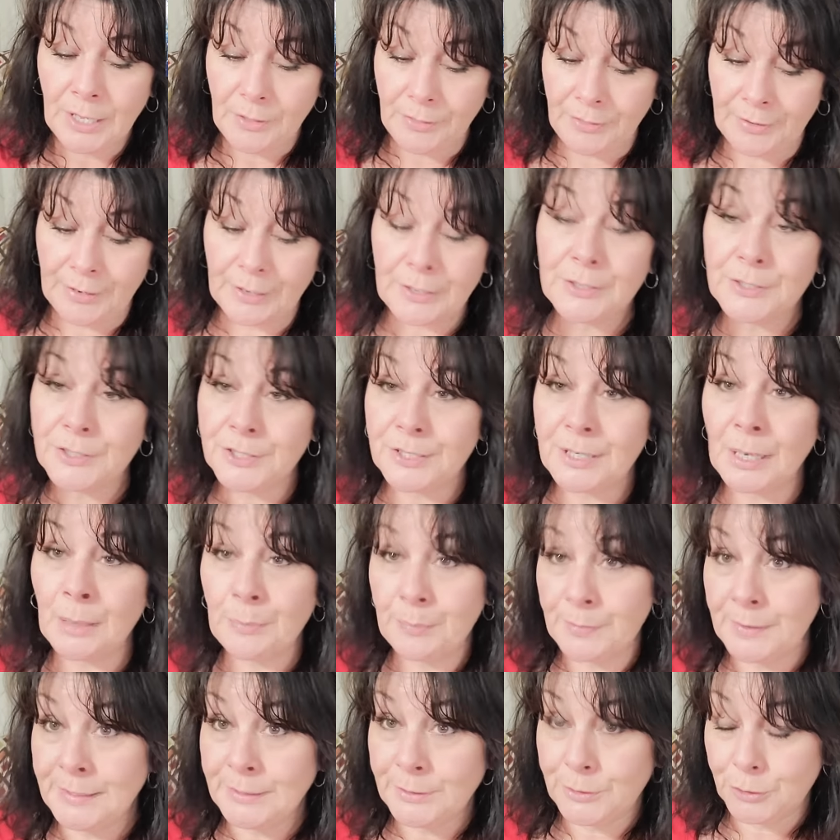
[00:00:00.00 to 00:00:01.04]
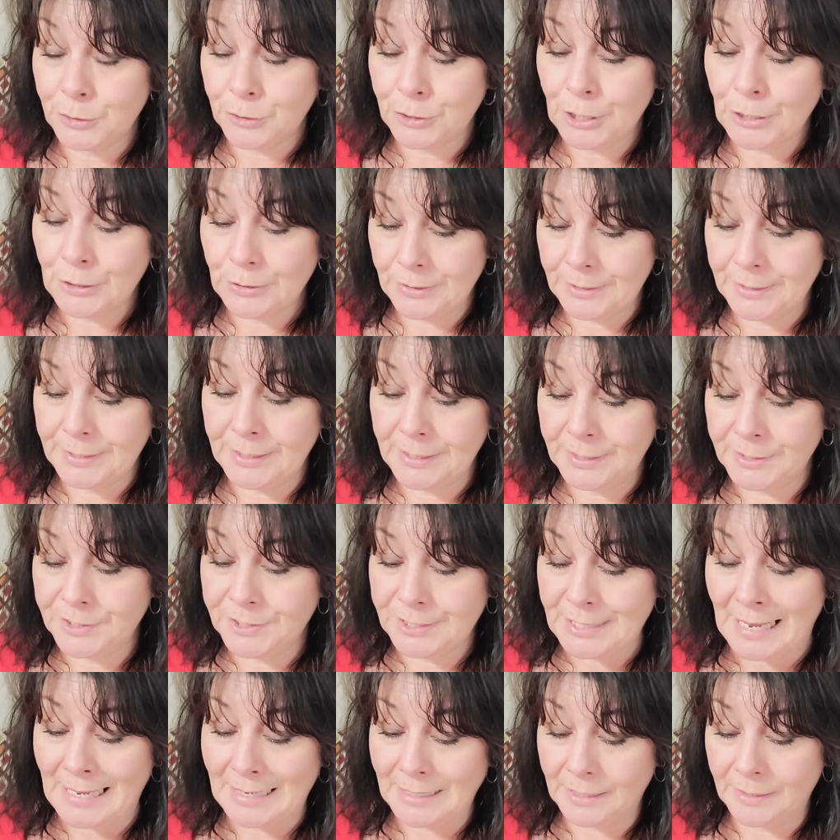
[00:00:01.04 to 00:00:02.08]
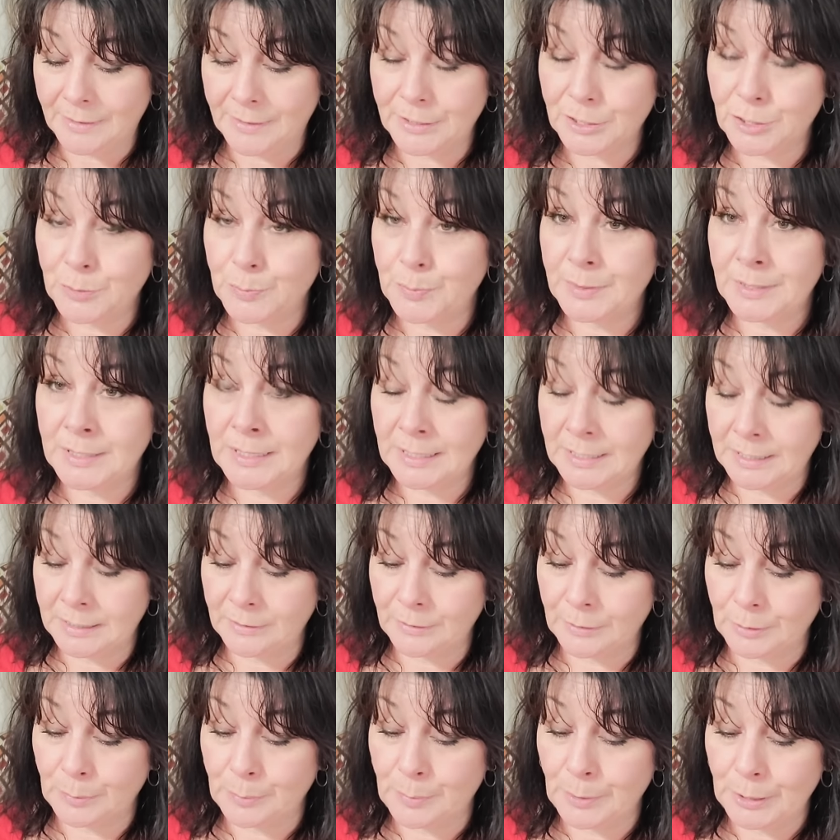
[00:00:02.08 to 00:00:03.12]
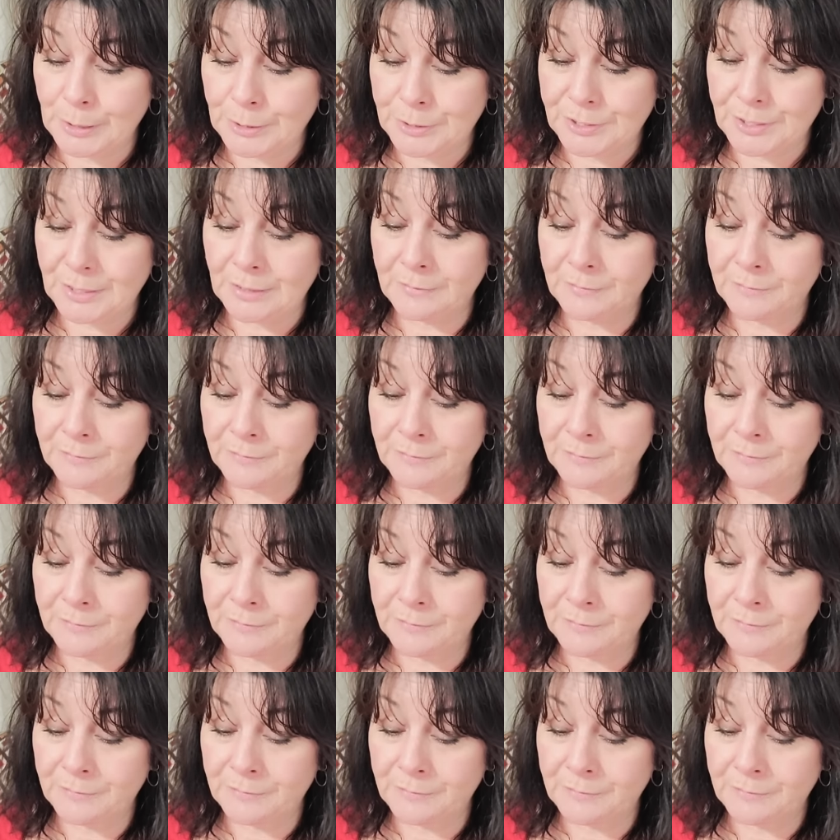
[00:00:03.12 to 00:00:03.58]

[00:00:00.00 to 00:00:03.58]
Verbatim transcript: there's something stirring inside of this particular person.